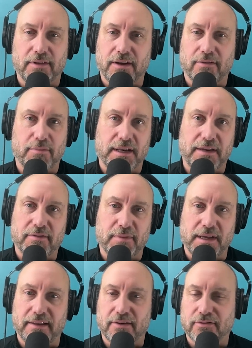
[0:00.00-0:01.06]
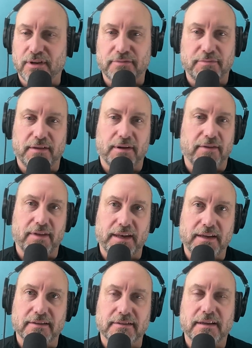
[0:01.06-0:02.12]
they don't believe in me, they don't trust me, whatever
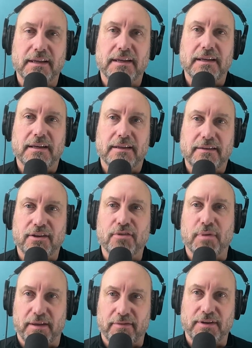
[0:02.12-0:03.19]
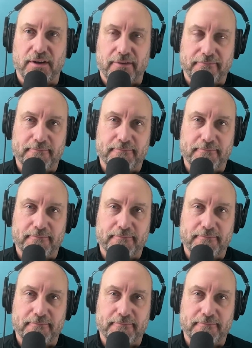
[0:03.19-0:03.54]
that is. Do you believe in you?